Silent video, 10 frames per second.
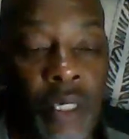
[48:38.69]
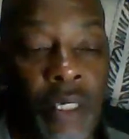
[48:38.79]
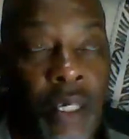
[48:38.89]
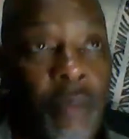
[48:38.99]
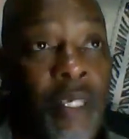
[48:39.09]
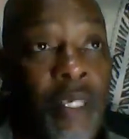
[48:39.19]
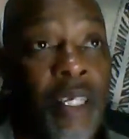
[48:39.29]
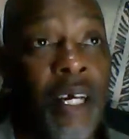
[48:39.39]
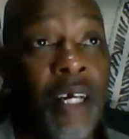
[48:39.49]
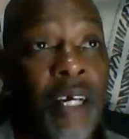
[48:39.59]
I mean,
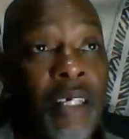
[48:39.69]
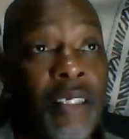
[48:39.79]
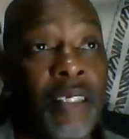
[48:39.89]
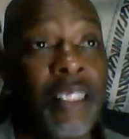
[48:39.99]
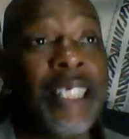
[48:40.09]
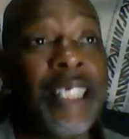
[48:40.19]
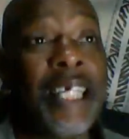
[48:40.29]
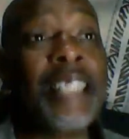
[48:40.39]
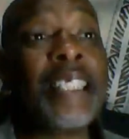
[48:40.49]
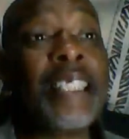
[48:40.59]
this
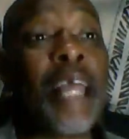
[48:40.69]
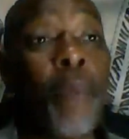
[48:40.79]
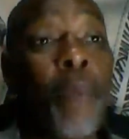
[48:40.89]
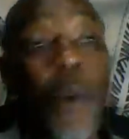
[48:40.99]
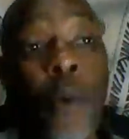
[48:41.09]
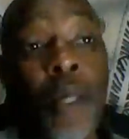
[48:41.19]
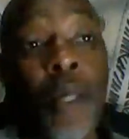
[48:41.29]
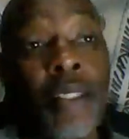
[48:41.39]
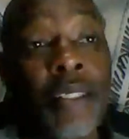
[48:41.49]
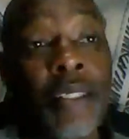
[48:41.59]
unstable, as it's
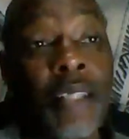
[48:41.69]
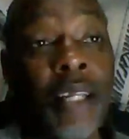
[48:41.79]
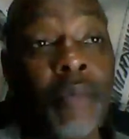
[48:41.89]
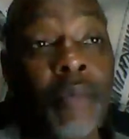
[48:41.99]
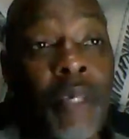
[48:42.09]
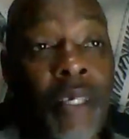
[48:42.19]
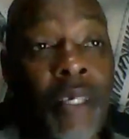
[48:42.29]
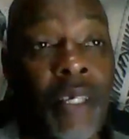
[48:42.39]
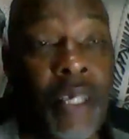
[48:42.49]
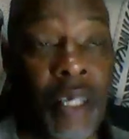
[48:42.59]
telling me,
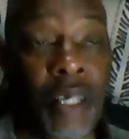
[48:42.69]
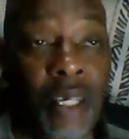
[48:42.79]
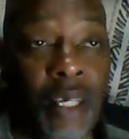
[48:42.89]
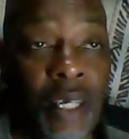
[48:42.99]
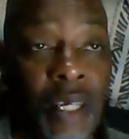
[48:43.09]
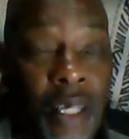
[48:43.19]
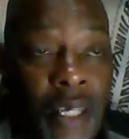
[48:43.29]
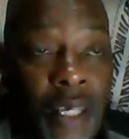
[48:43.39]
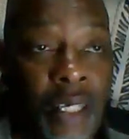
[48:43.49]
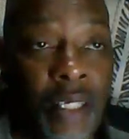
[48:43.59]

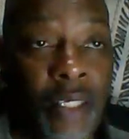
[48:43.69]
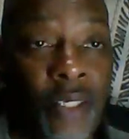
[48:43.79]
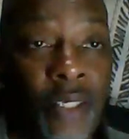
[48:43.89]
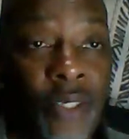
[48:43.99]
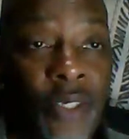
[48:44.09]
is